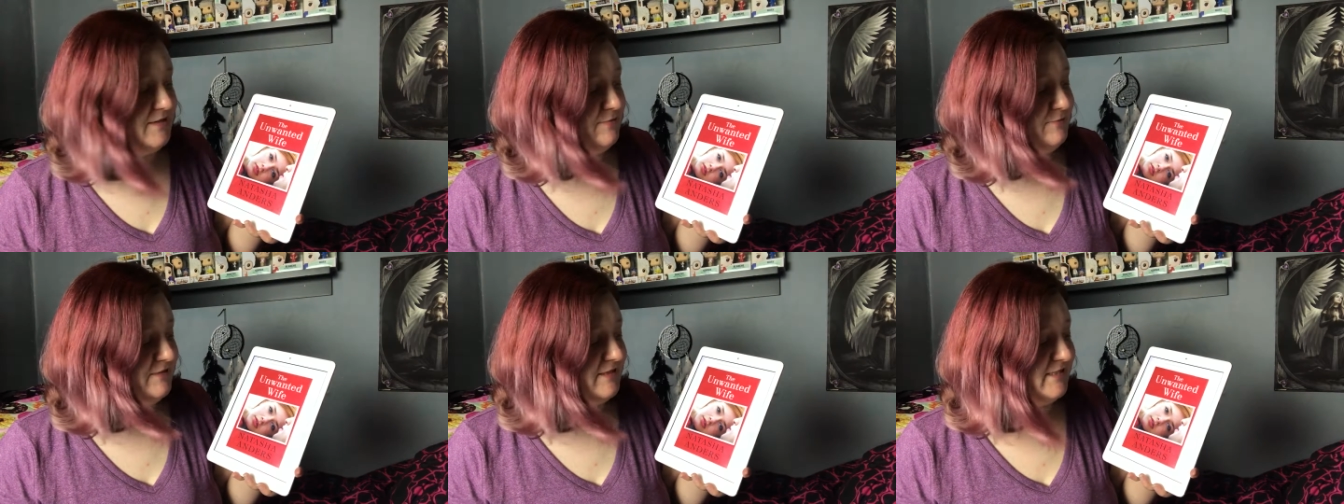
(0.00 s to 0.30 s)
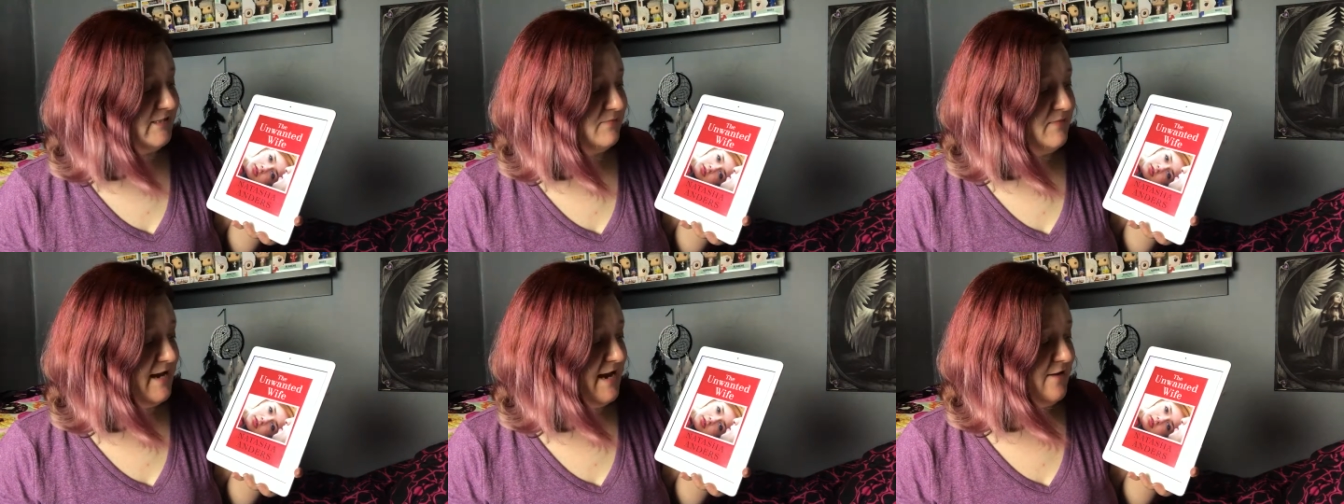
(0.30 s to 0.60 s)
being with
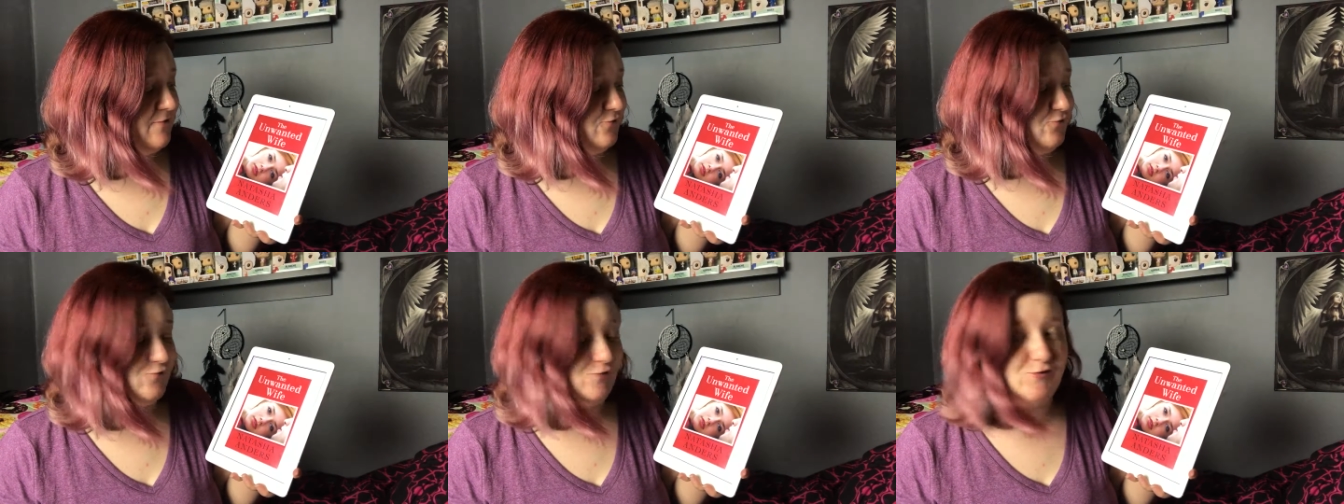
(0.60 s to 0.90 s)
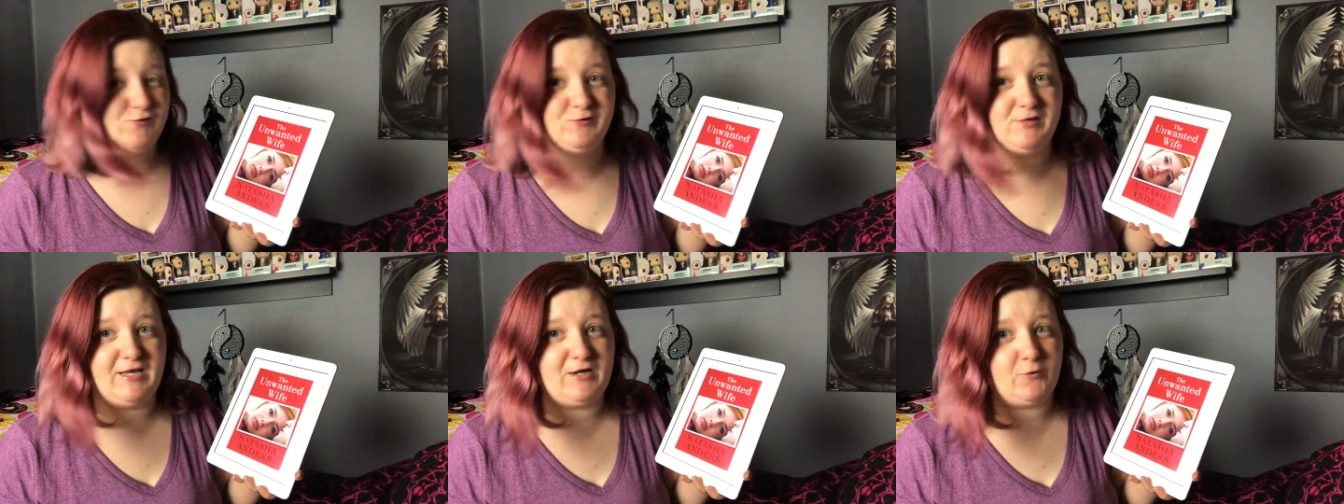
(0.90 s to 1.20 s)
this man who
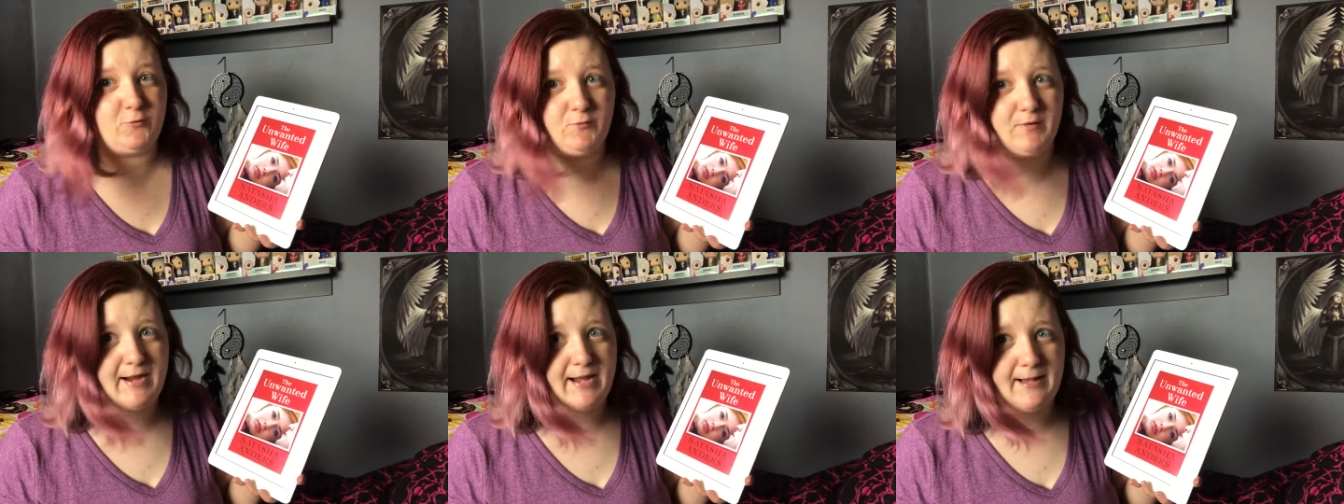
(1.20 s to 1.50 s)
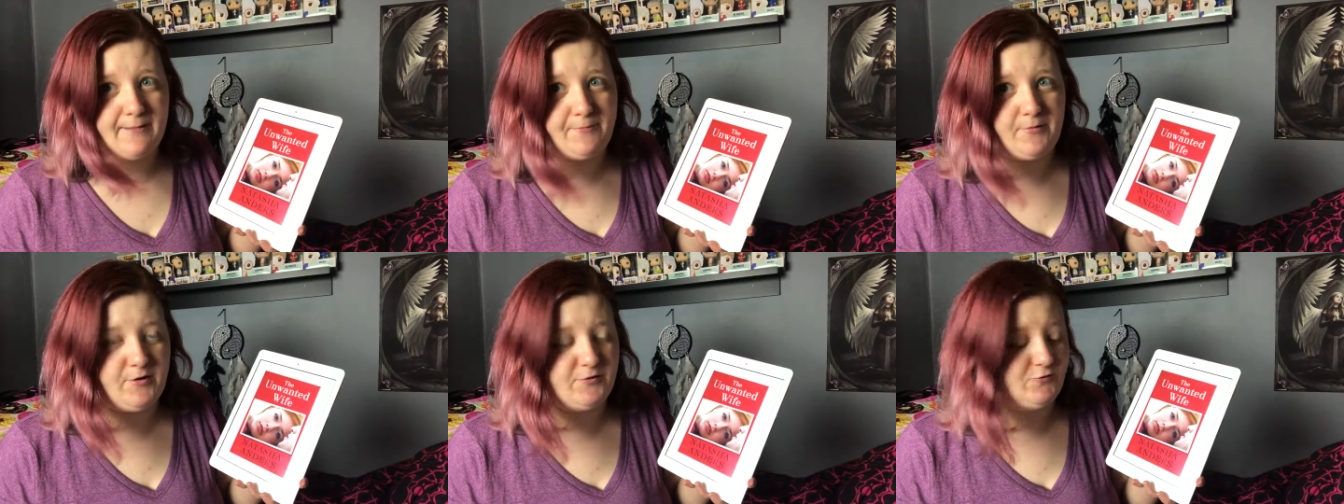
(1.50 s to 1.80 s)
treats her like
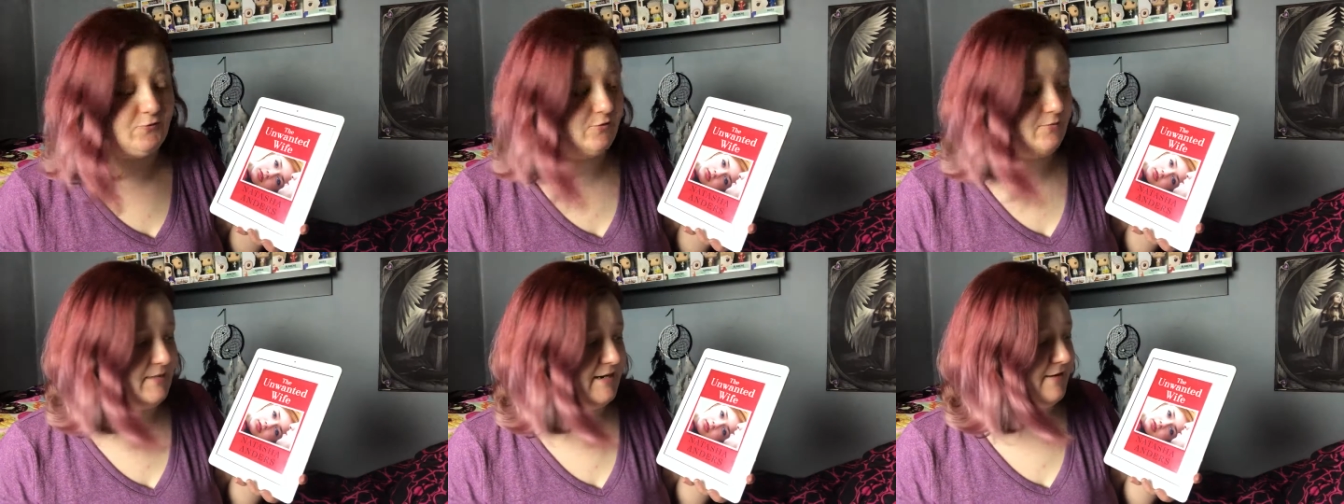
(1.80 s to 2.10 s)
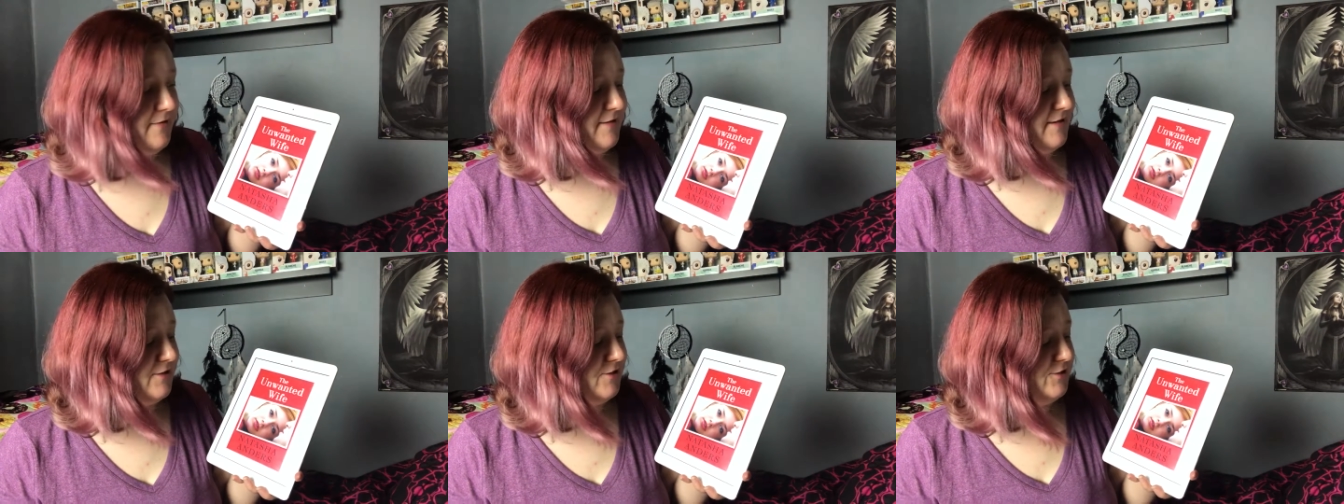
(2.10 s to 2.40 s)
crap all through the
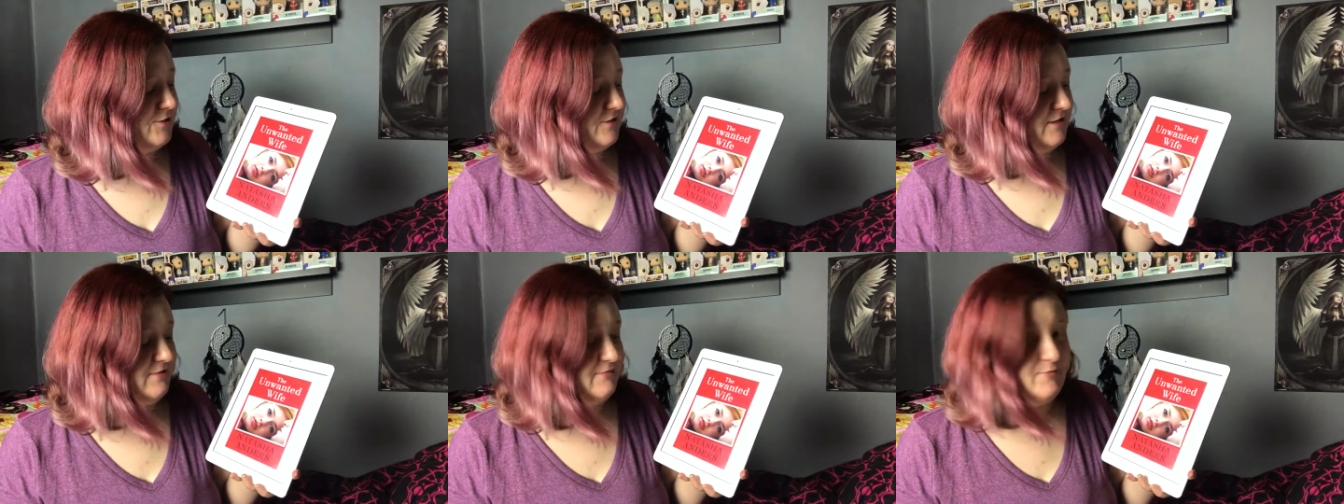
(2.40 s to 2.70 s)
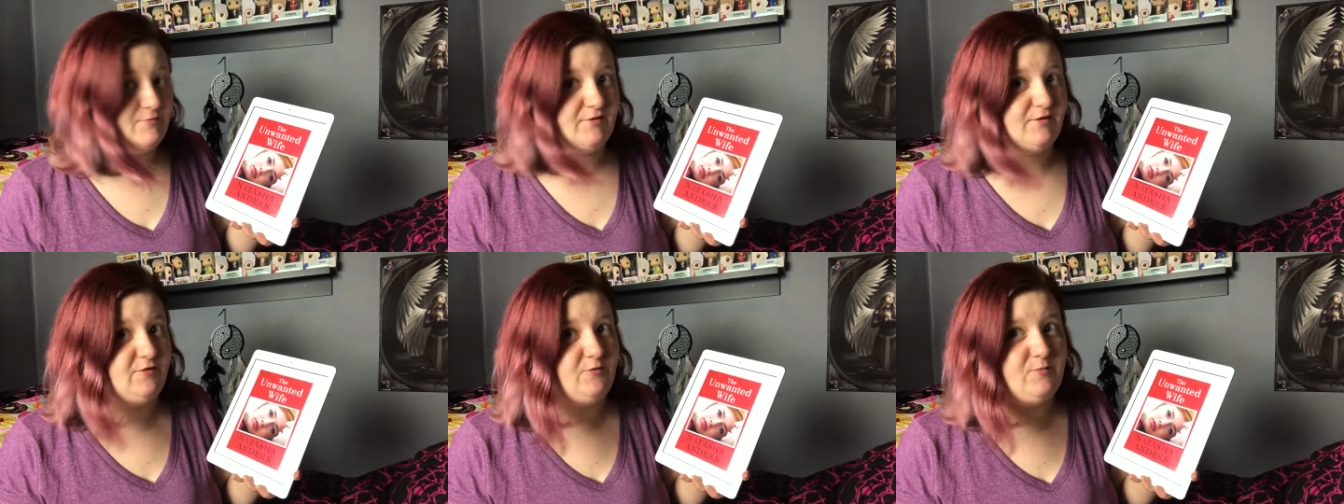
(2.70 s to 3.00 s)
marriage,
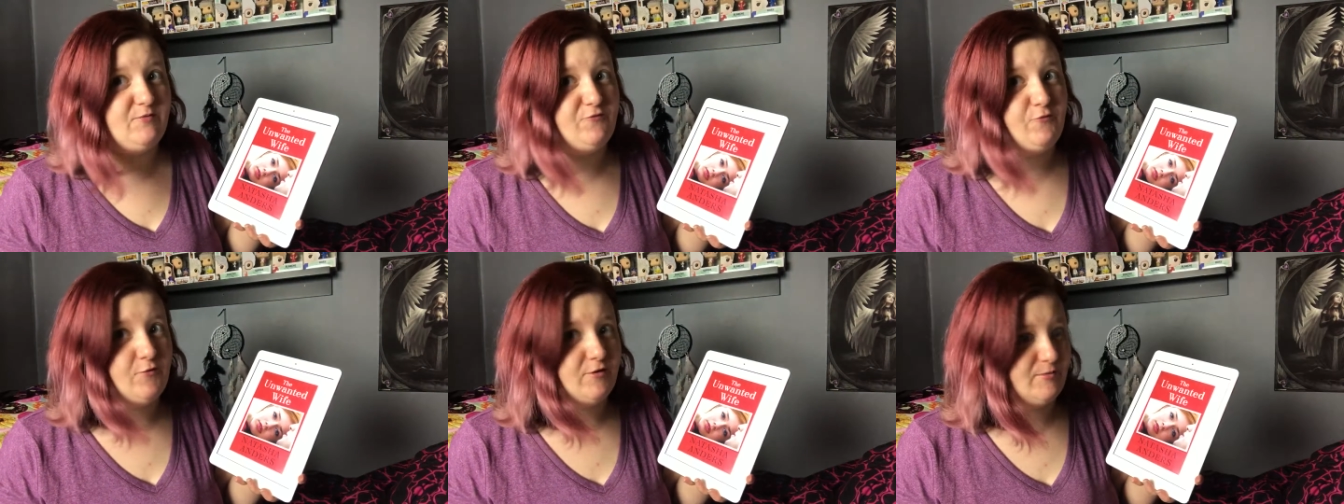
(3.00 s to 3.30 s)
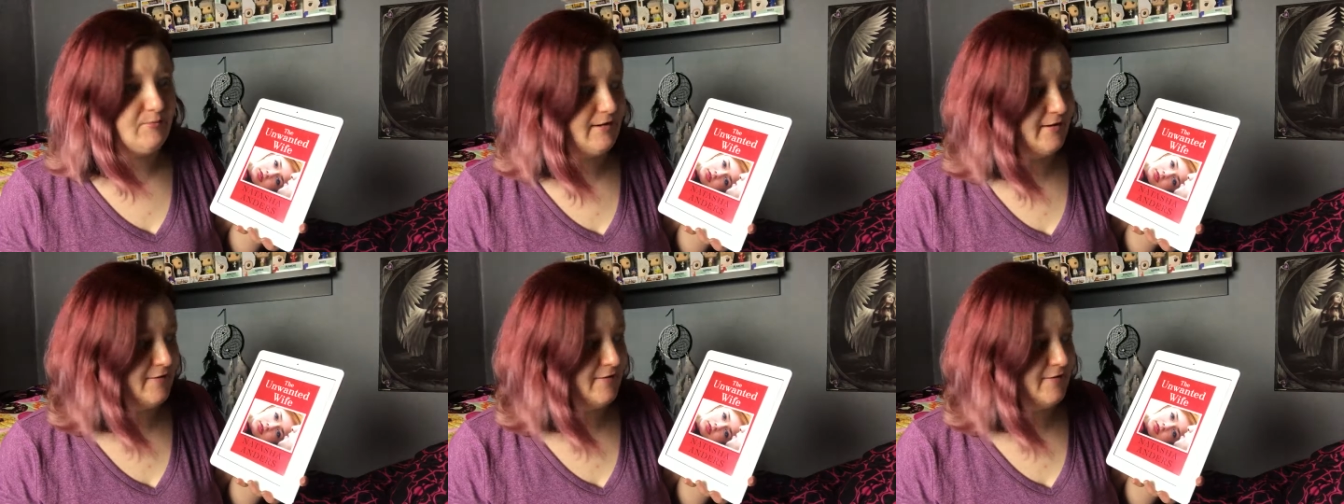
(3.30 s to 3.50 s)
even a little before the